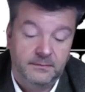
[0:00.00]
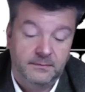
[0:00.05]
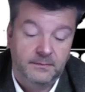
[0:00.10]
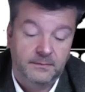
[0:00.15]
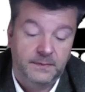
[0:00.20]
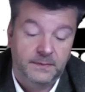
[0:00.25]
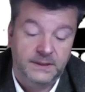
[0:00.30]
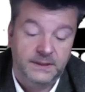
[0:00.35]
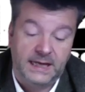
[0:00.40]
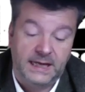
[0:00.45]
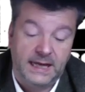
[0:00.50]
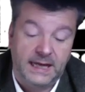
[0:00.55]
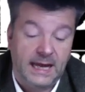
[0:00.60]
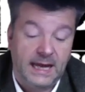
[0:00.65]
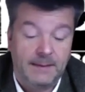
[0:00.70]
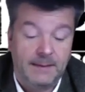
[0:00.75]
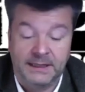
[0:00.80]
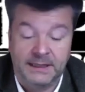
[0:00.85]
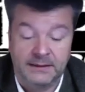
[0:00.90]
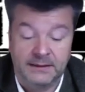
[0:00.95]
But yeah, I
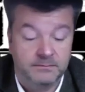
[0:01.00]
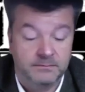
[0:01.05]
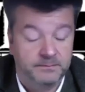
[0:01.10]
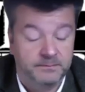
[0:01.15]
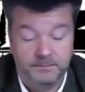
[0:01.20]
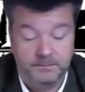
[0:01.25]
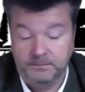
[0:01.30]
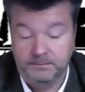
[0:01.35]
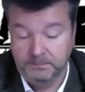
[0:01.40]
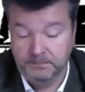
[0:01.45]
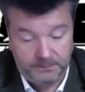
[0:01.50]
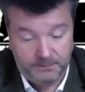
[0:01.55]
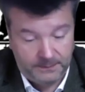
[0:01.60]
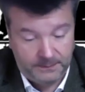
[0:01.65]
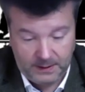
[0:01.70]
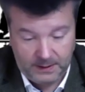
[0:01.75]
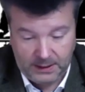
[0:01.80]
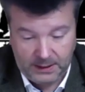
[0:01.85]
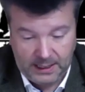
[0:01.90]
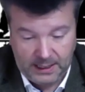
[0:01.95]
mean,
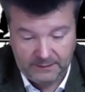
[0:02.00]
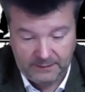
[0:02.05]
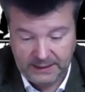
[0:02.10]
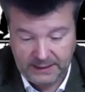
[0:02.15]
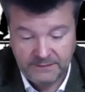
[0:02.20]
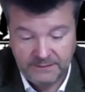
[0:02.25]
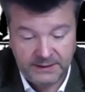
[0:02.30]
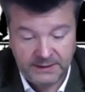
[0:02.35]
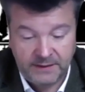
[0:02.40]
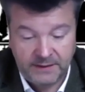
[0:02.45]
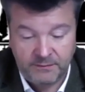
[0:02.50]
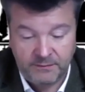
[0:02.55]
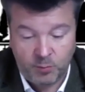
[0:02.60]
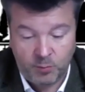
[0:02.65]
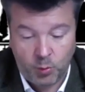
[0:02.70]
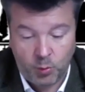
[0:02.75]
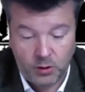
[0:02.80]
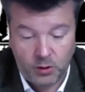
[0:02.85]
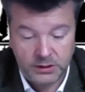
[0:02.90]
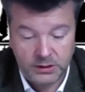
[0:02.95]
even having
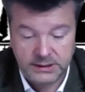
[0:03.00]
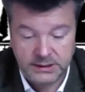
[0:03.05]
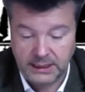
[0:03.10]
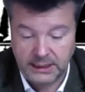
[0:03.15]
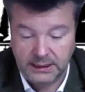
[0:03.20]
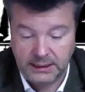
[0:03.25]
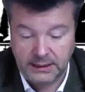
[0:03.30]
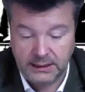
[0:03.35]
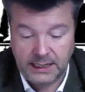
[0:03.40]
watched it,